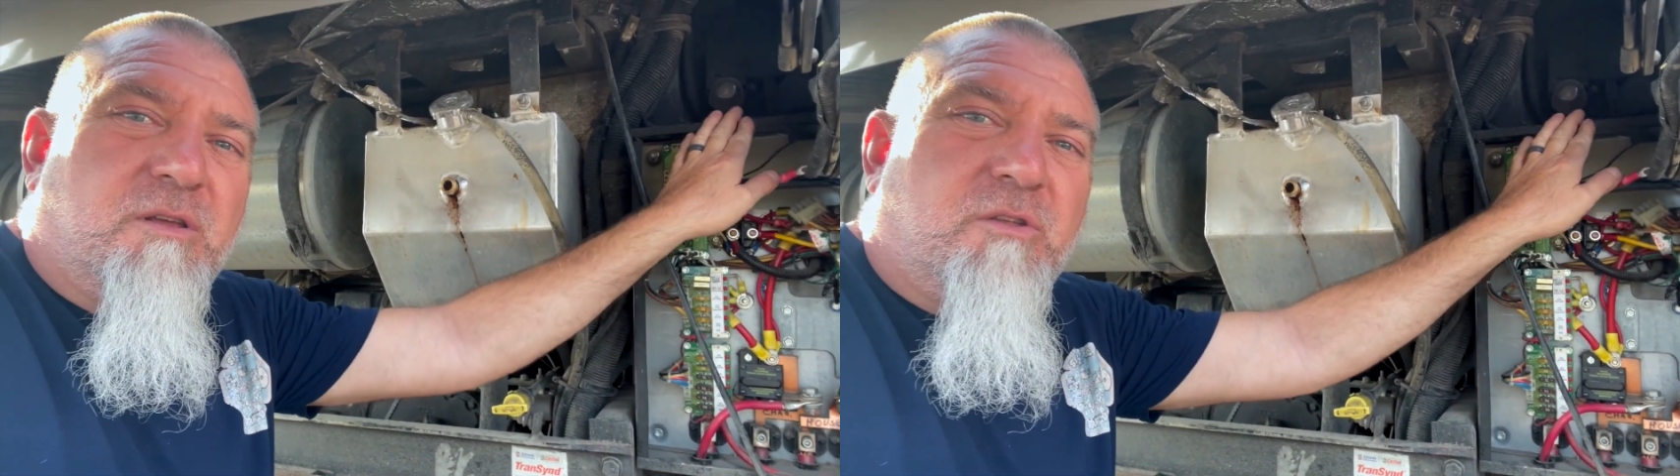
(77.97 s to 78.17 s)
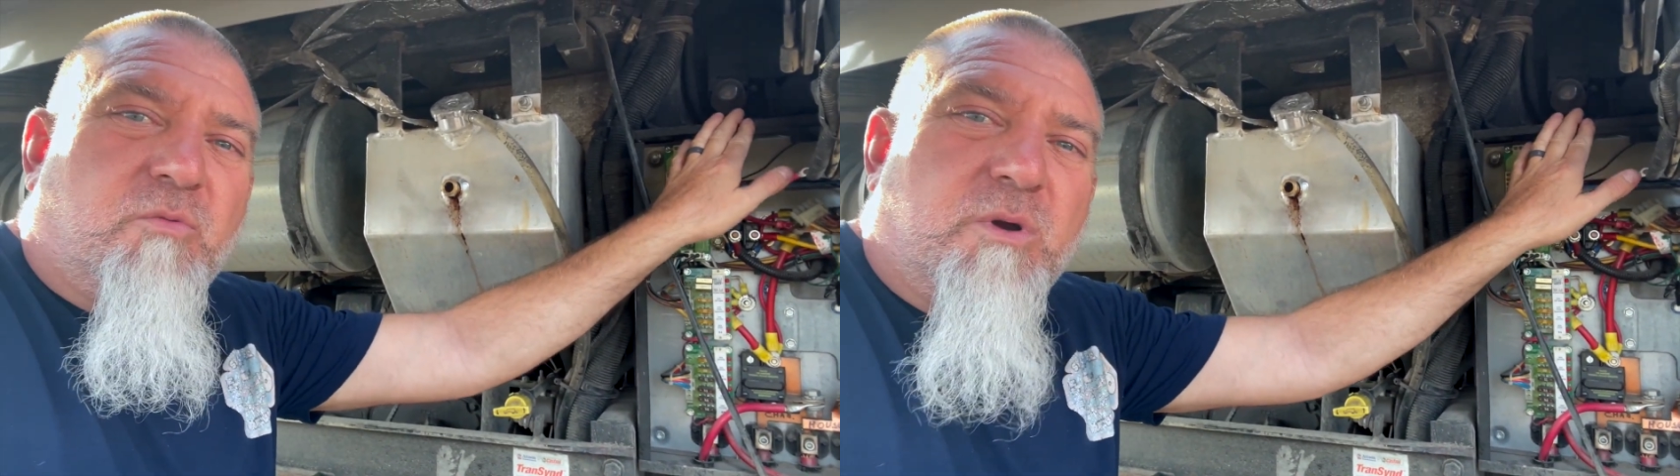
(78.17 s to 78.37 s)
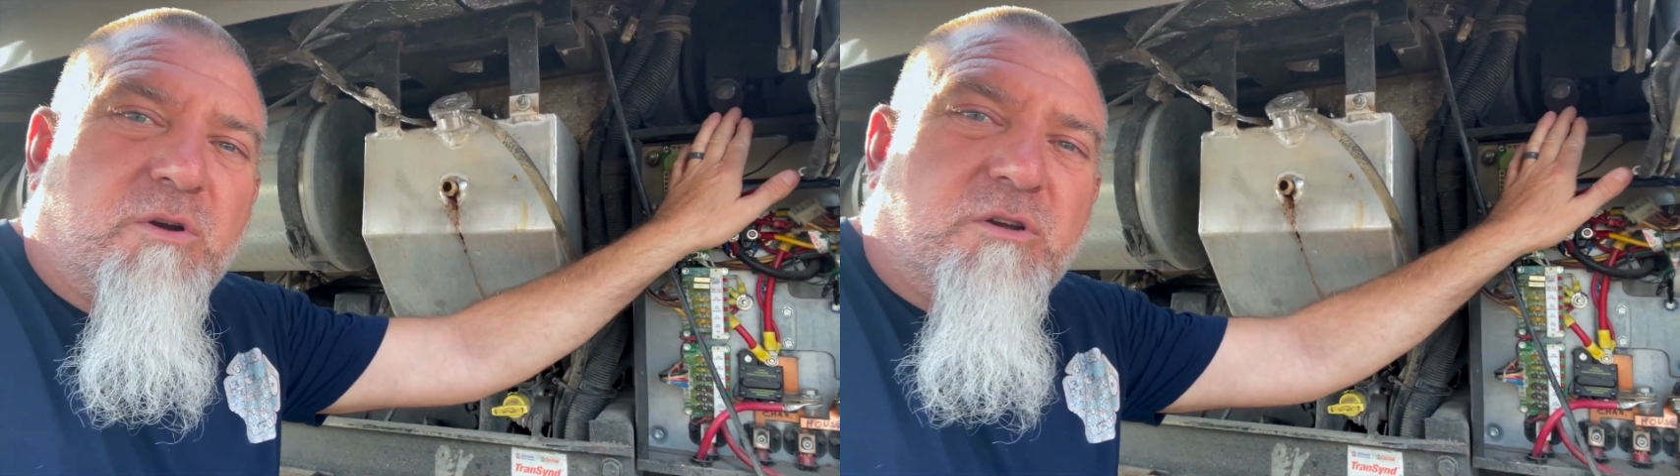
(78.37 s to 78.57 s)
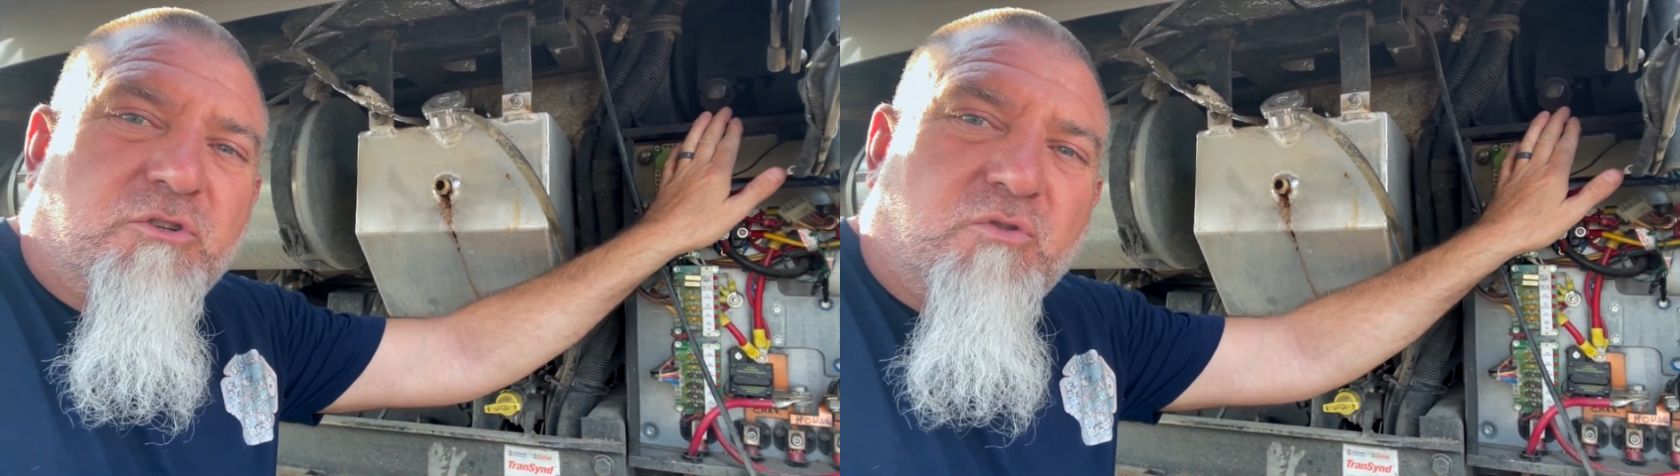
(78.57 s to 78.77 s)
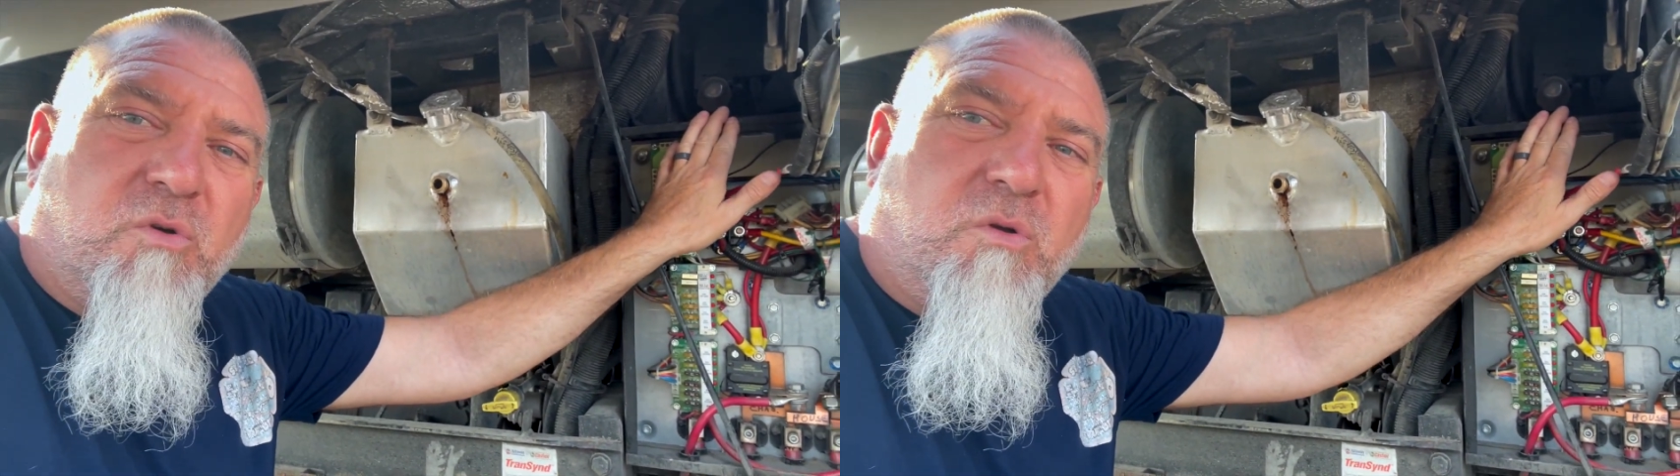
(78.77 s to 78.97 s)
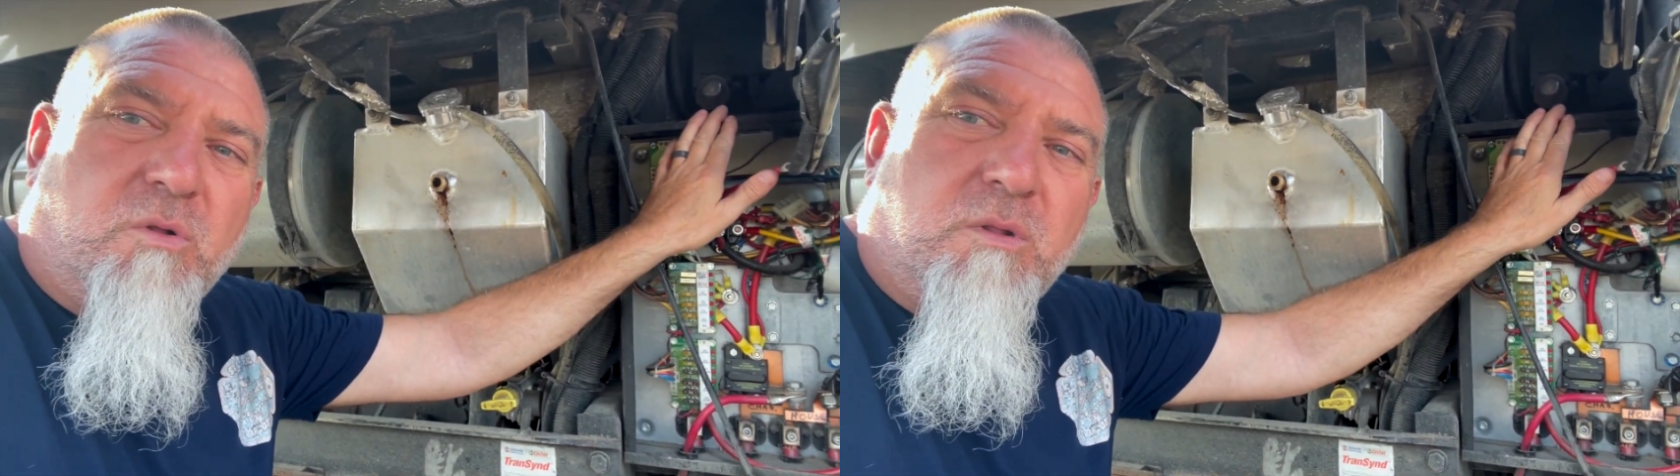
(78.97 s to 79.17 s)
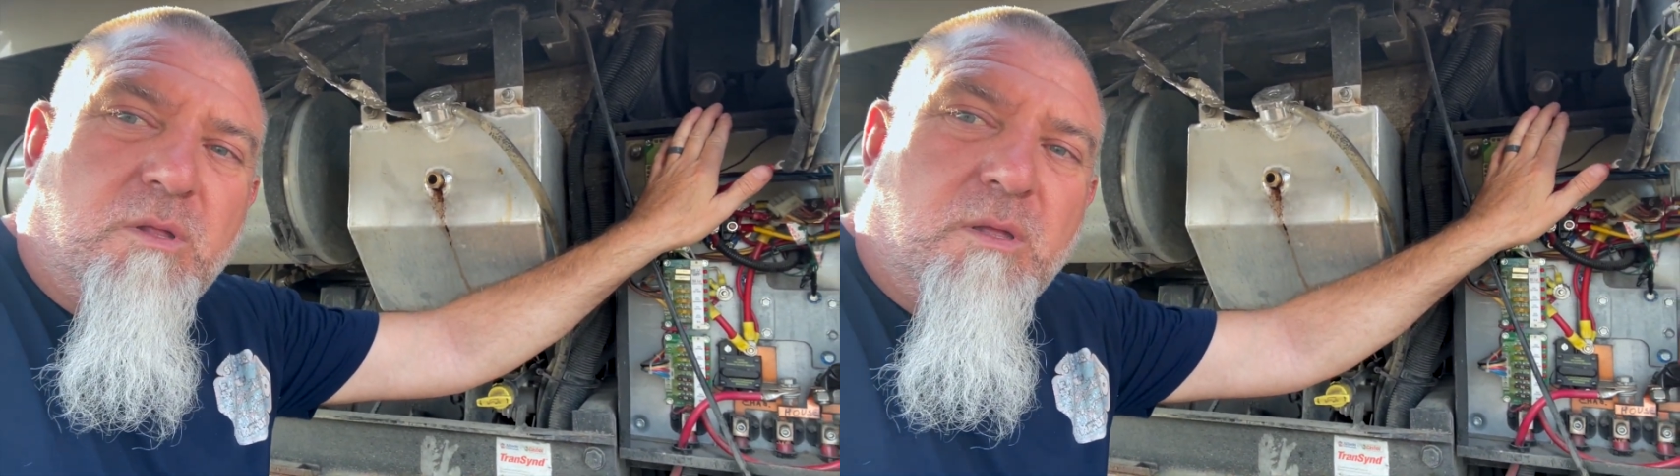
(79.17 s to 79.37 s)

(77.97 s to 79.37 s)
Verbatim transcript: the rear control,